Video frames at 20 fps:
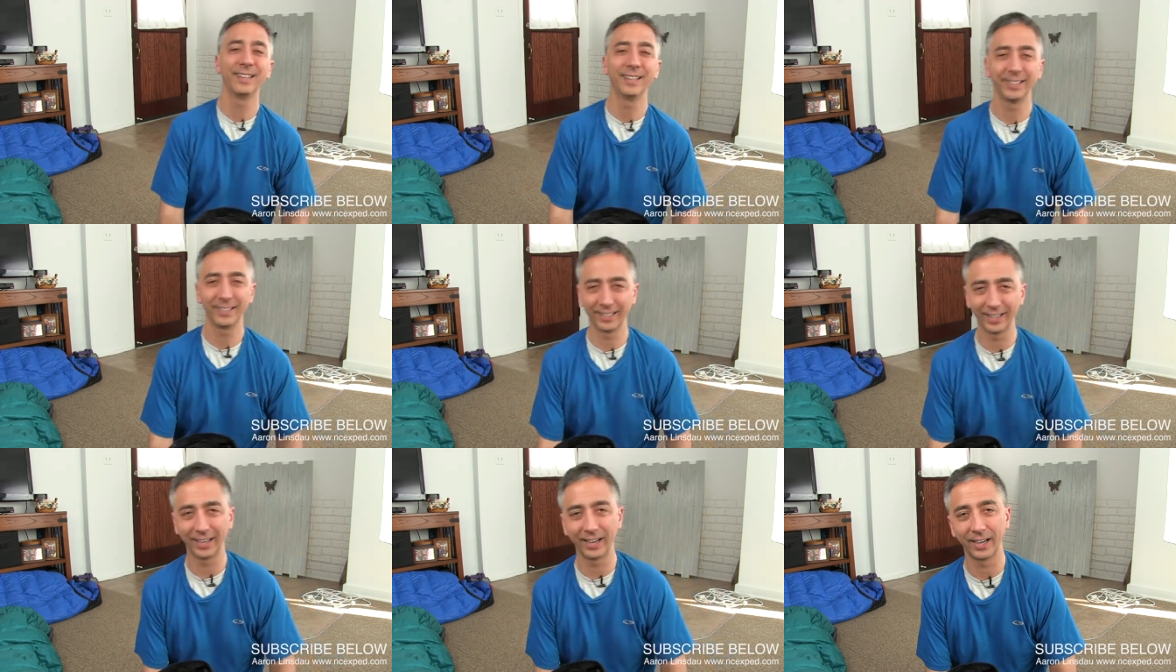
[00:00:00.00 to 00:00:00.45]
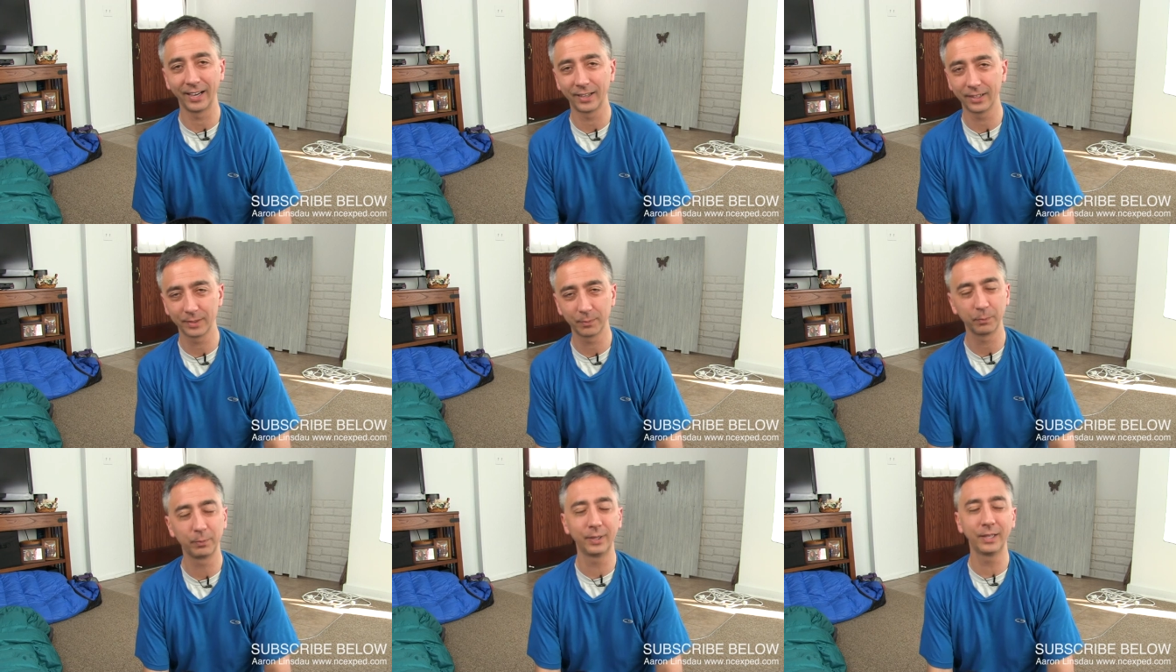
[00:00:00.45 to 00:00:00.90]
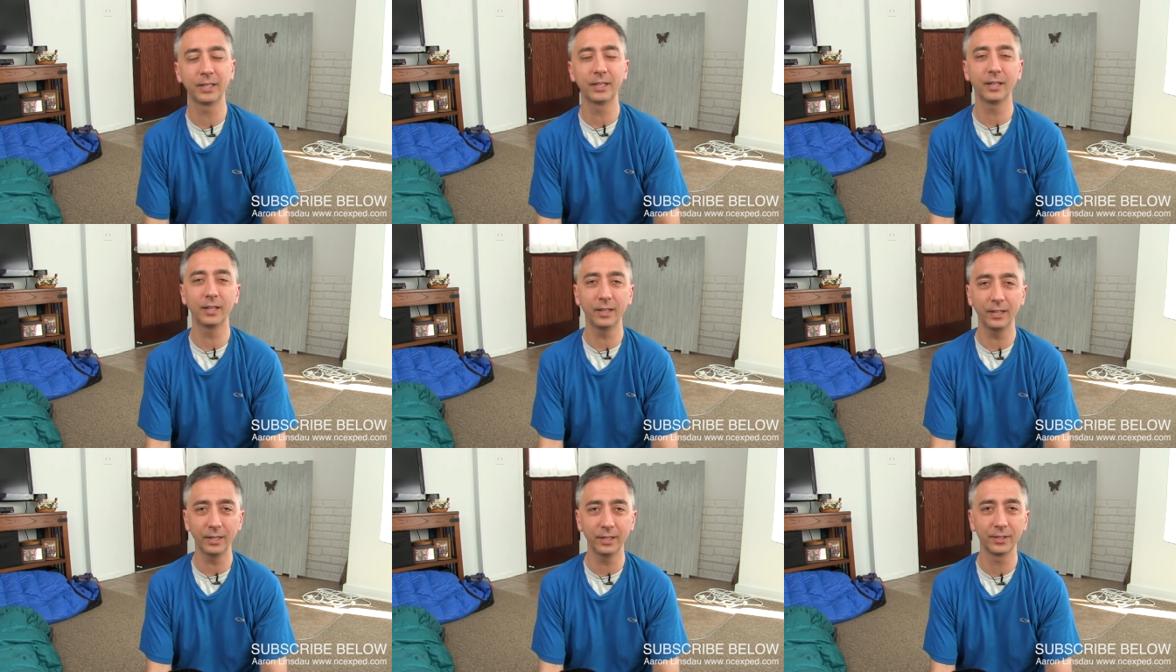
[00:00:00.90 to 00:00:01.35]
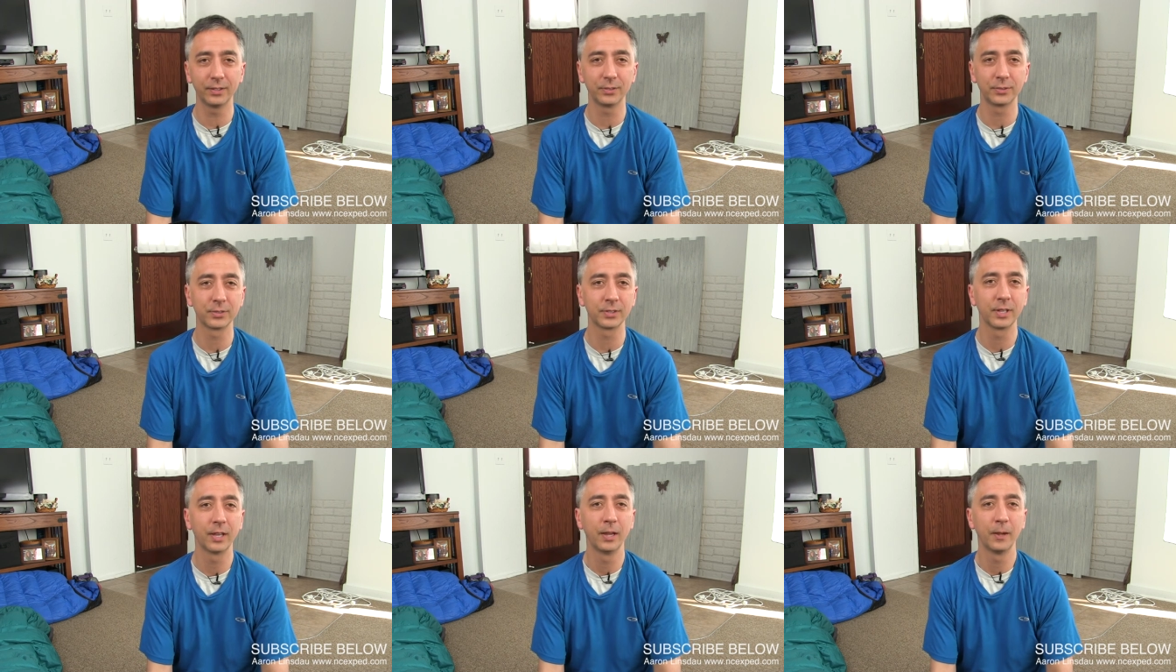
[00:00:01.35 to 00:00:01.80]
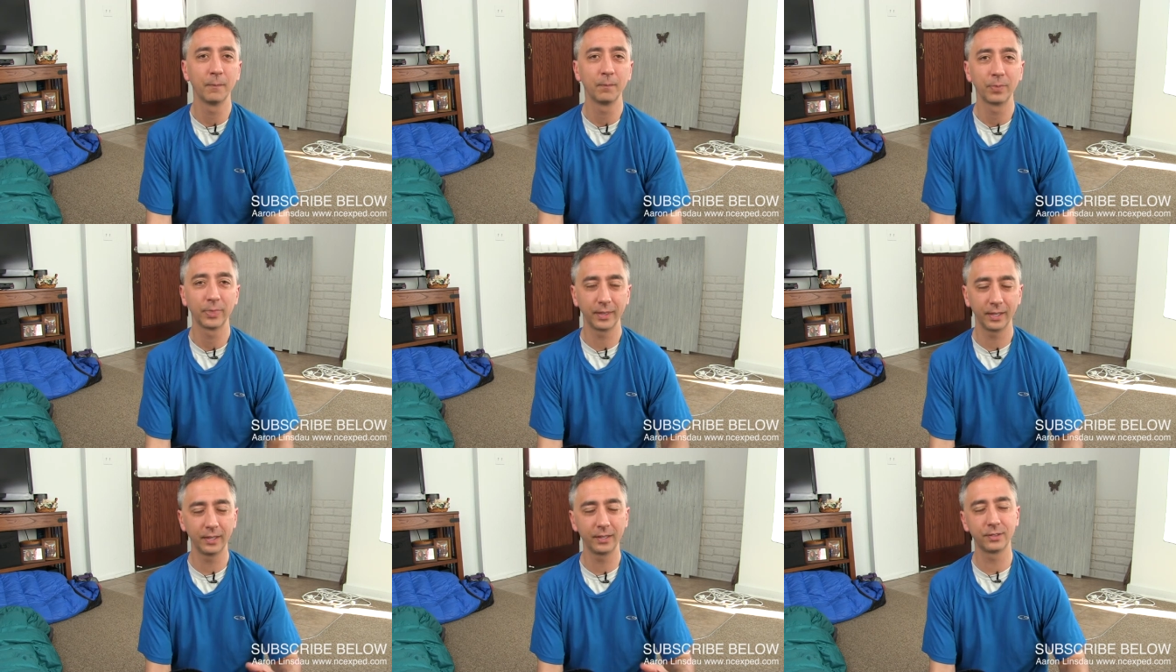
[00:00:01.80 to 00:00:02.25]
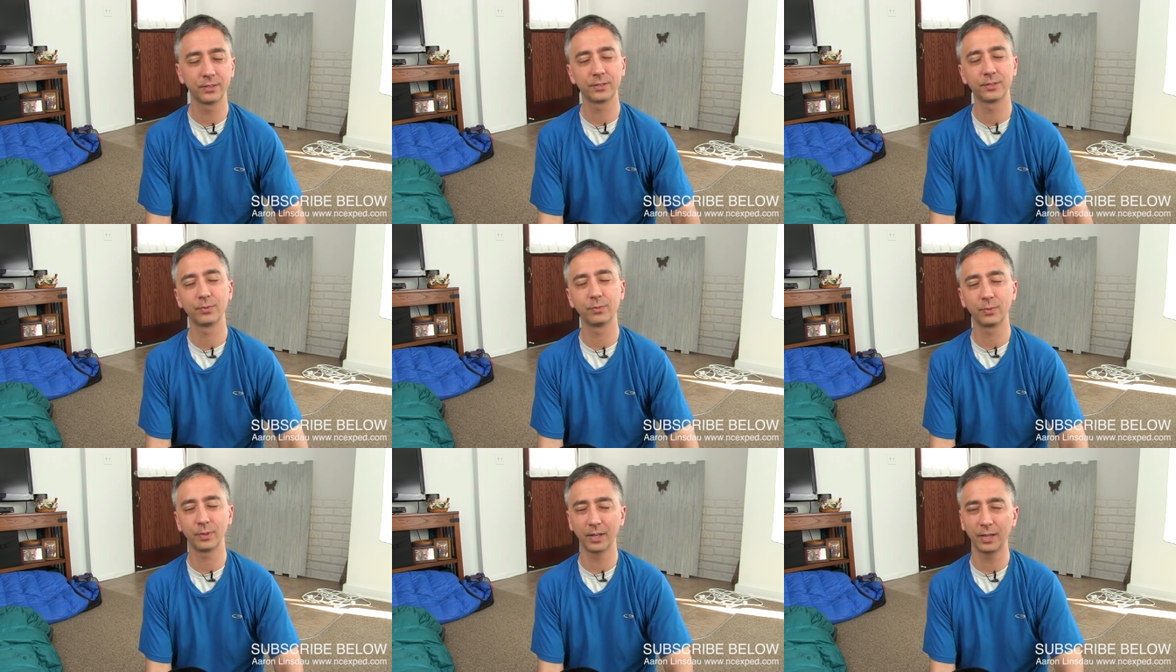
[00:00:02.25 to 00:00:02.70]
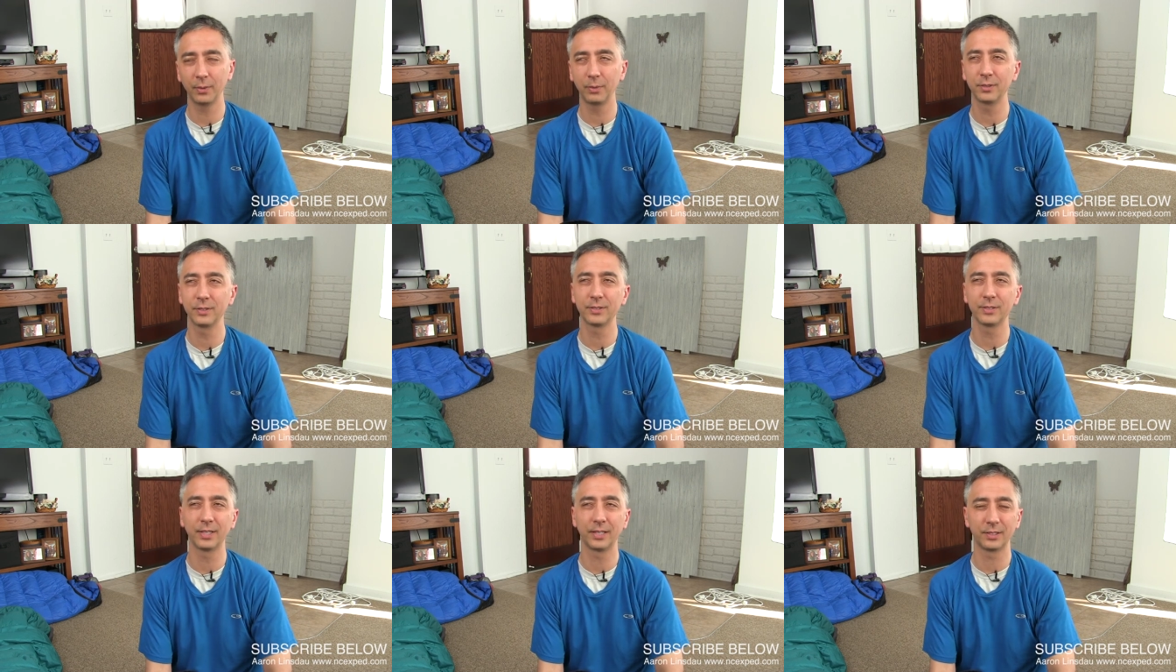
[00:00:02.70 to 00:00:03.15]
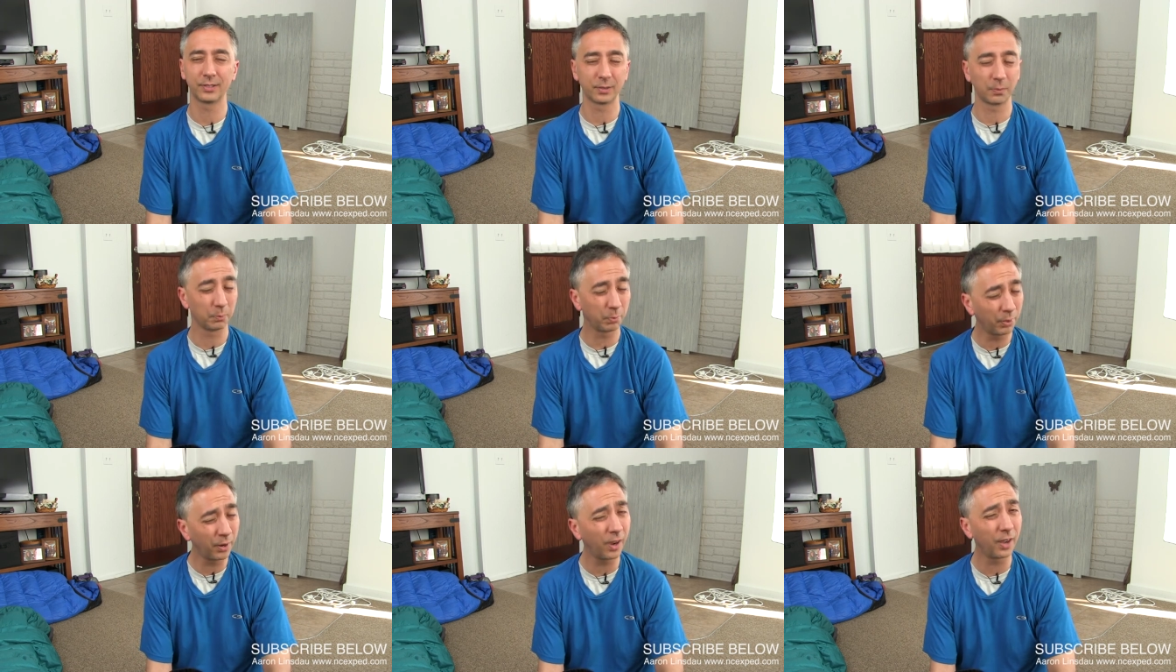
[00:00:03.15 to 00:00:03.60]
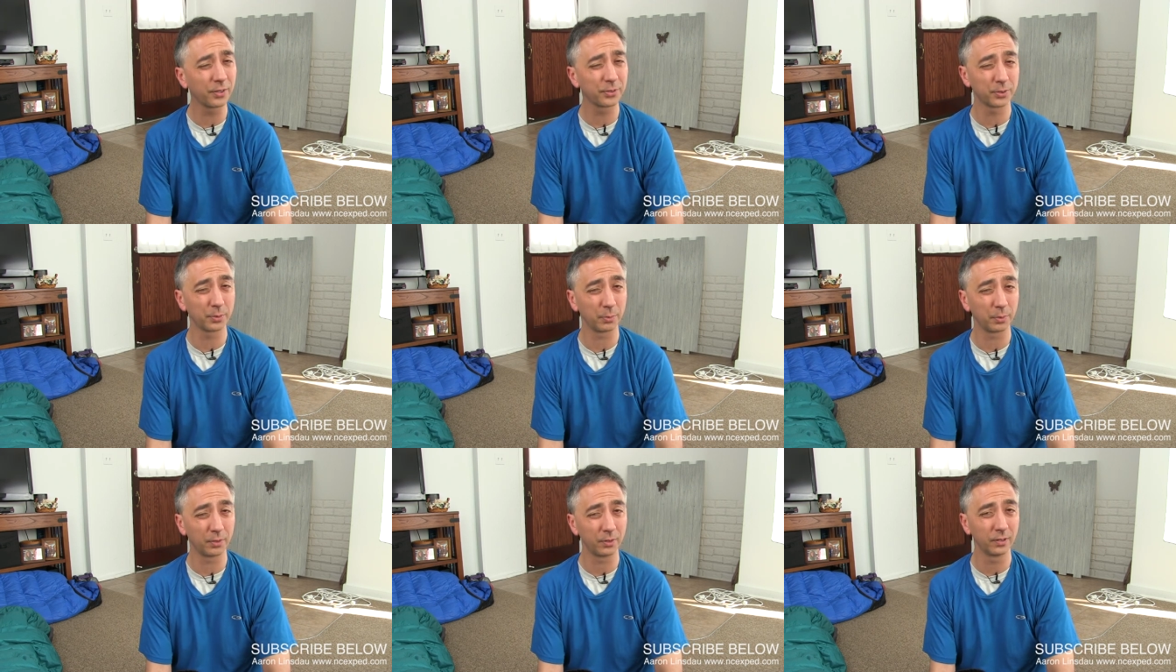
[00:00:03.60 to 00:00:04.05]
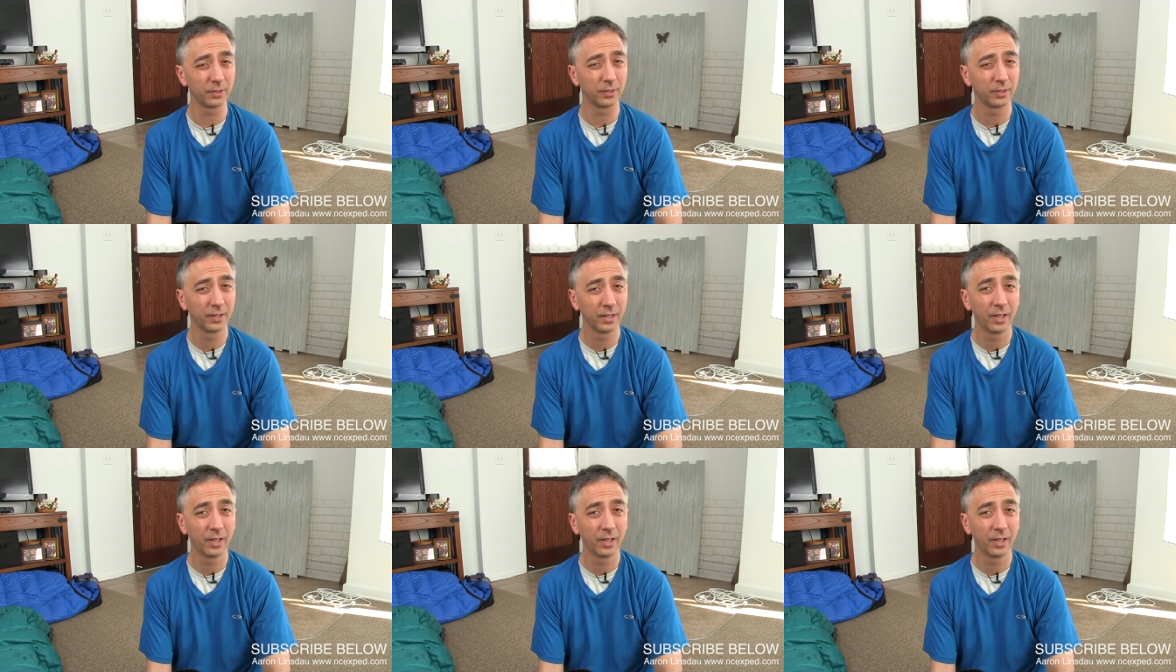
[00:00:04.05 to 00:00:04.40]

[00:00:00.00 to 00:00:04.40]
Yeah, because it is, I wouldn't say it's impossible,